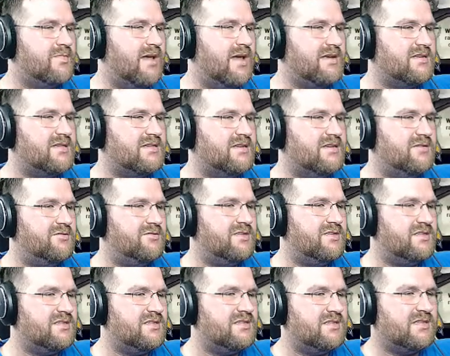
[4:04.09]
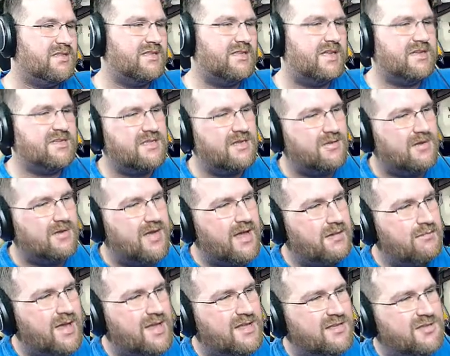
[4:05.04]
Executes this nice little
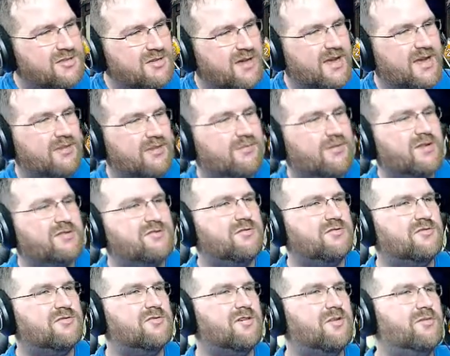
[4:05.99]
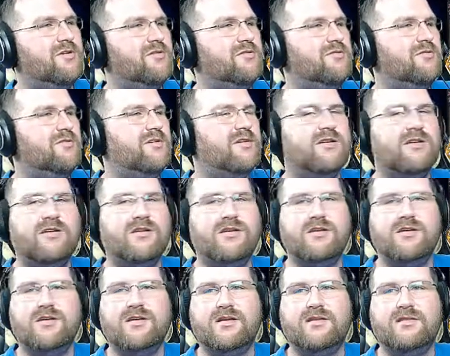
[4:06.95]
combat trick, Ritual Tribute
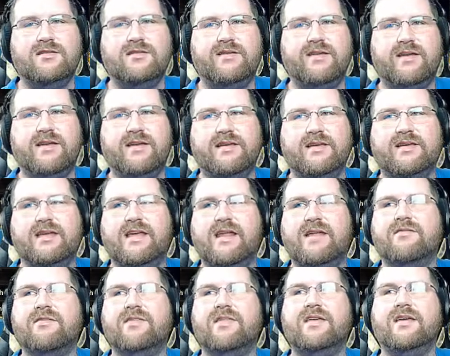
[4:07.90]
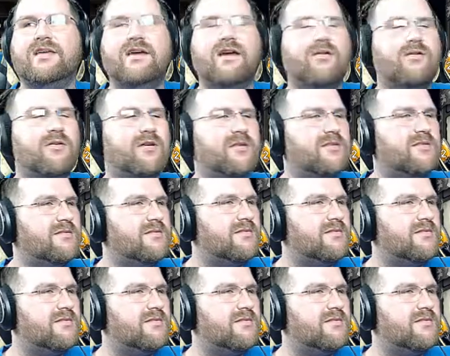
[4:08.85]
to get everything going.